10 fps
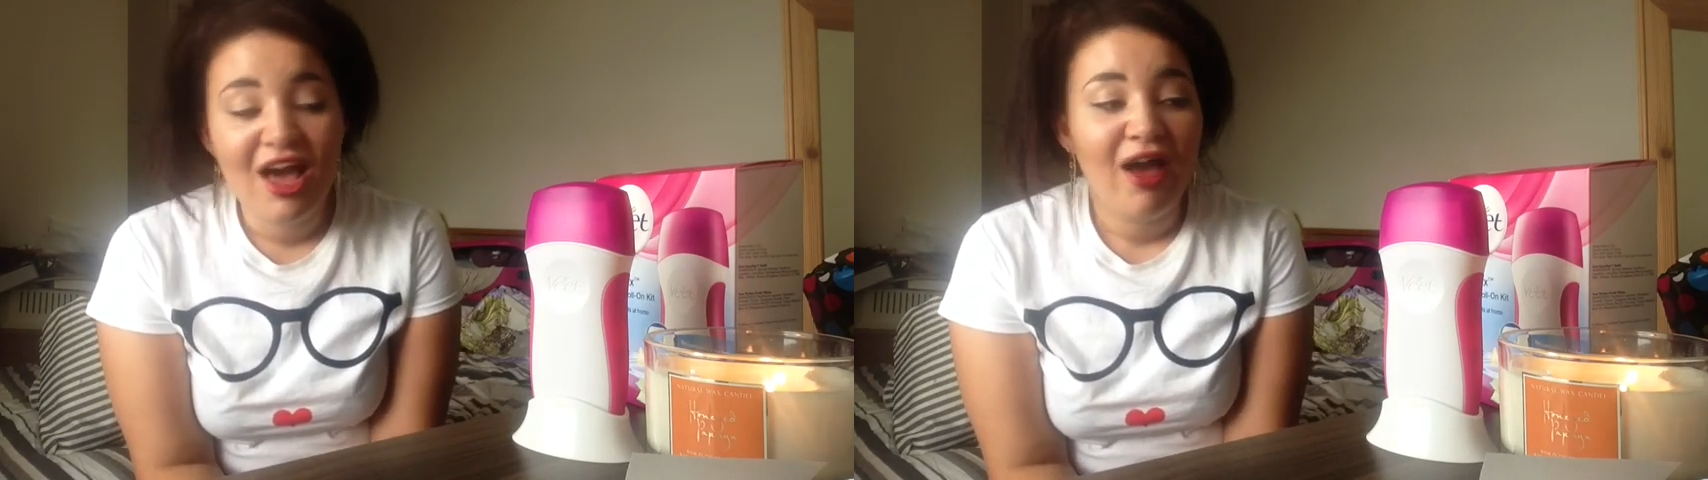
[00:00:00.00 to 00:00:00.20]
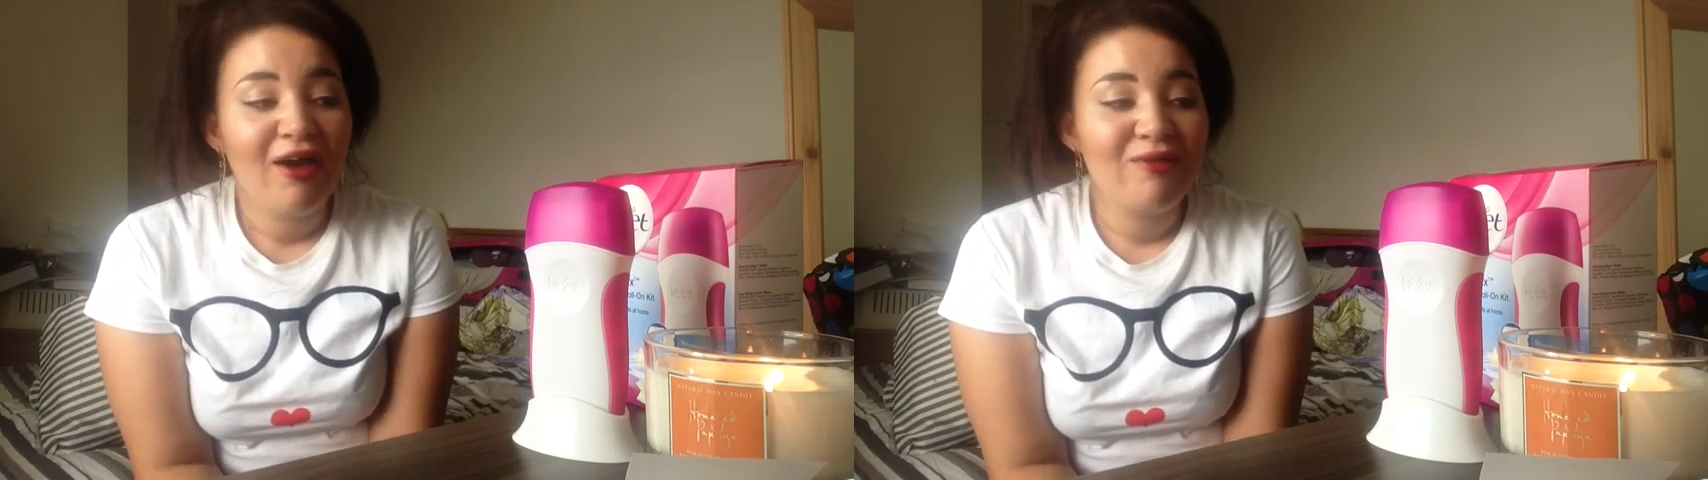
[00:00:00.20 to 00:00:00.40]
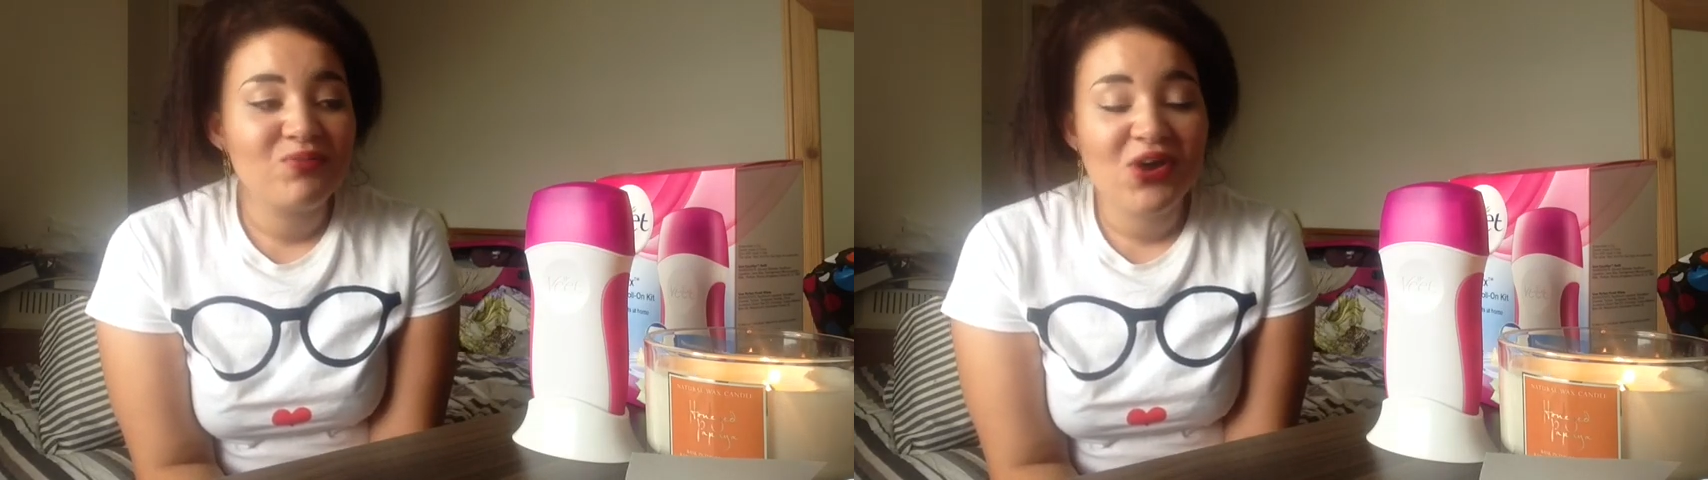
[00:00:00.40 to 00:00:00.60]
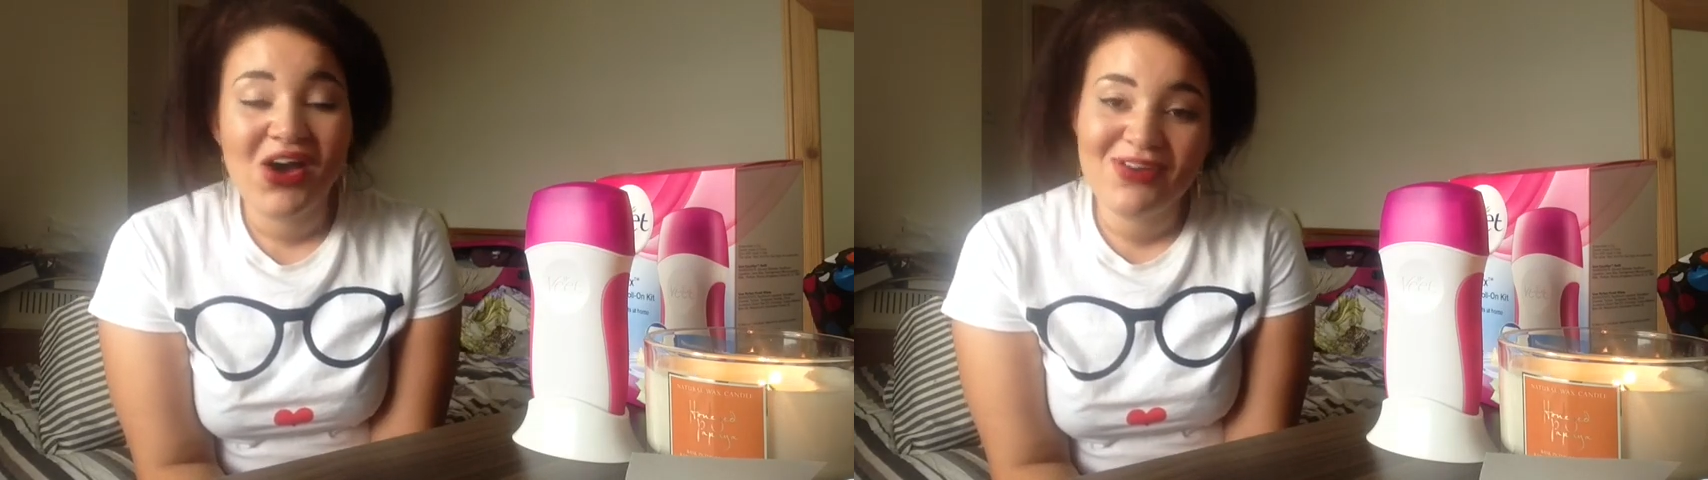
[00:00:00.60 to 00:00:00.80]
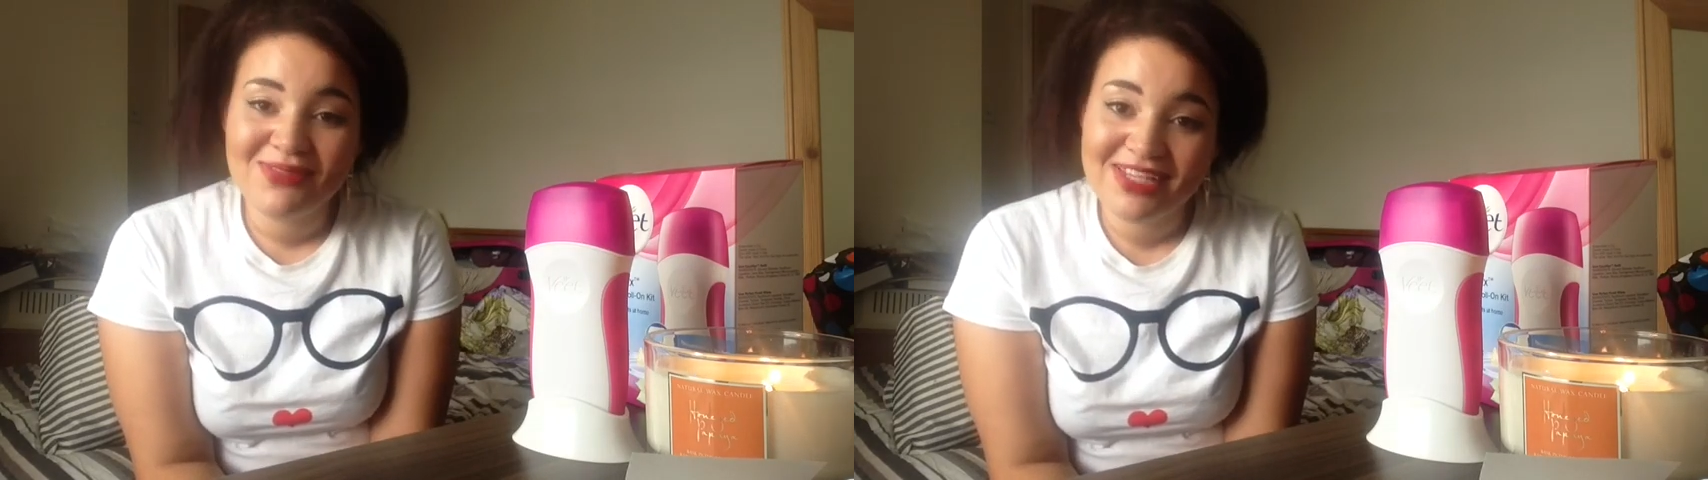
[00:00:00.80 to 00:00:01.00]
I
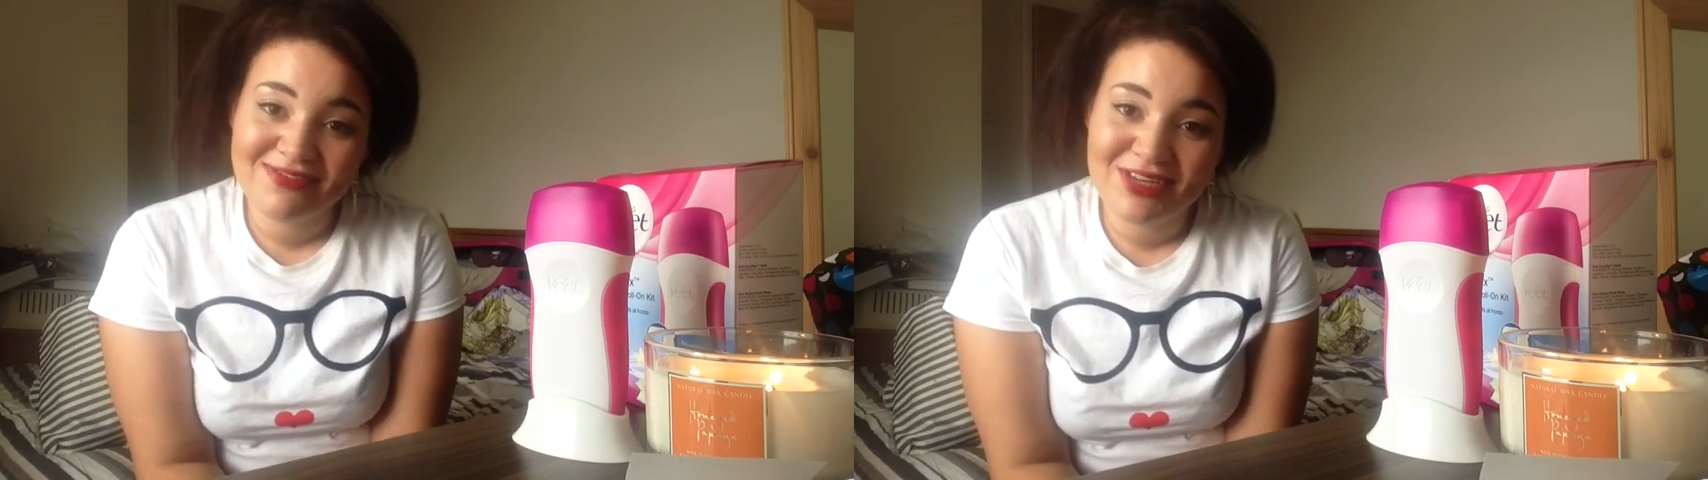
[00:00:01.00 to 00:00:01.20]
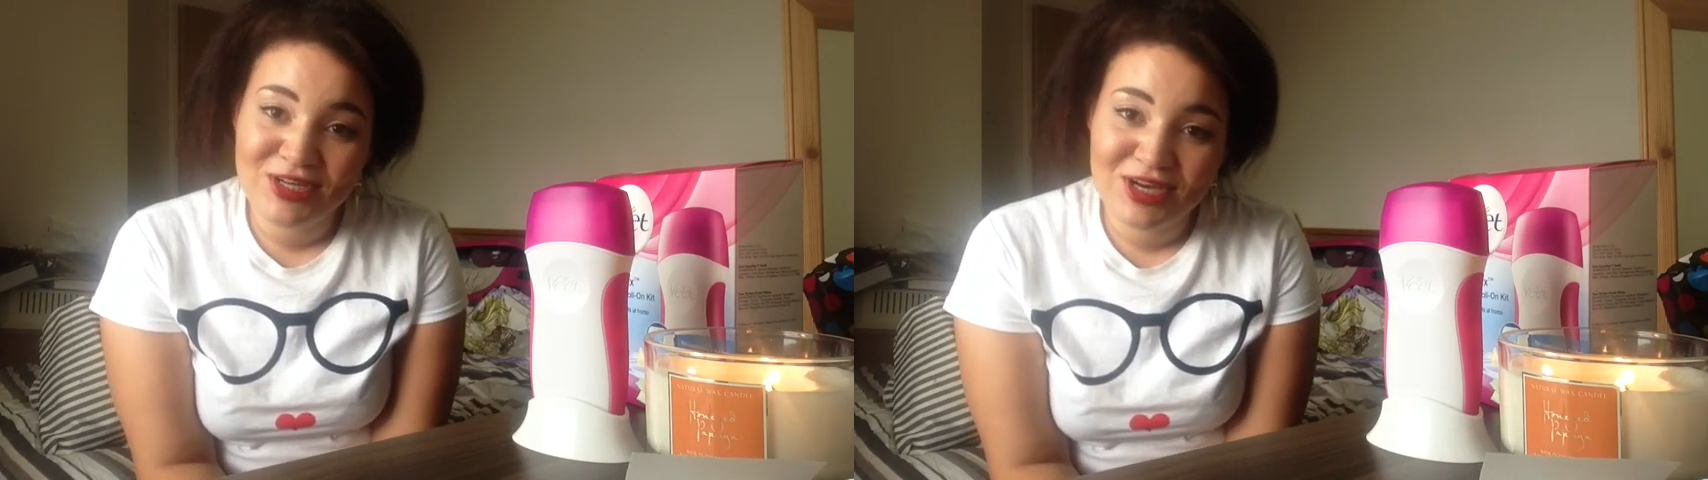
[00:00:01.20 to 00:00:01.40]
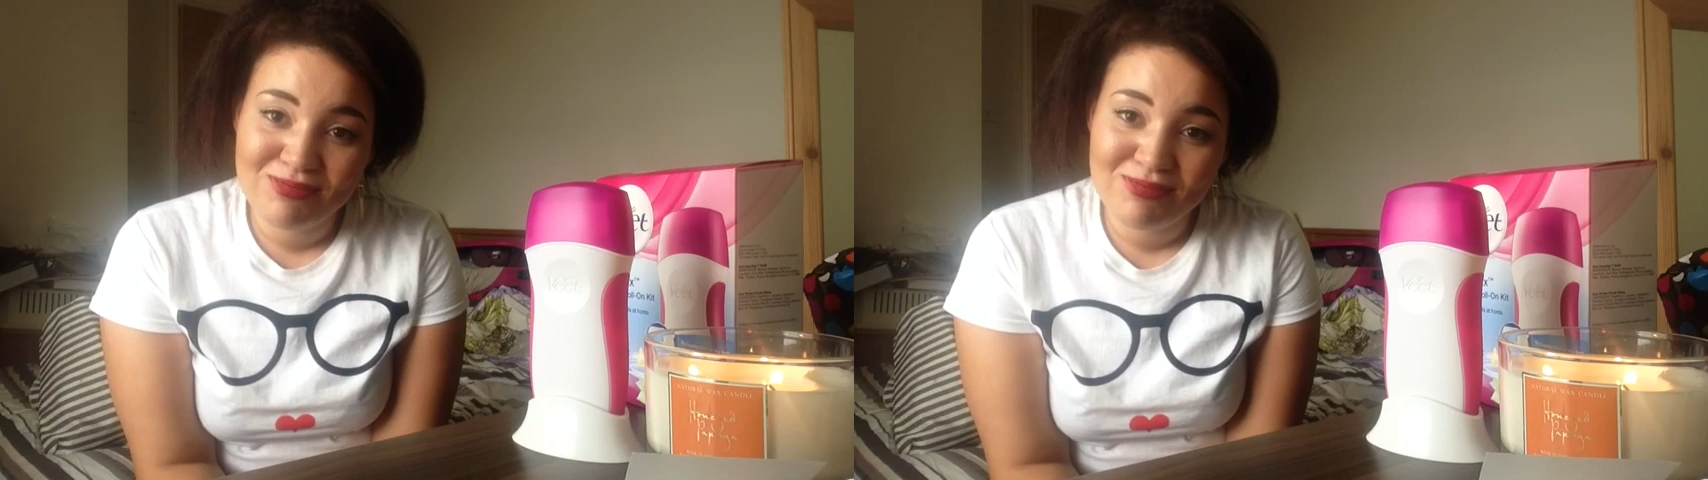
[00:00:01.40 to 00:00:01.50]
hope this video has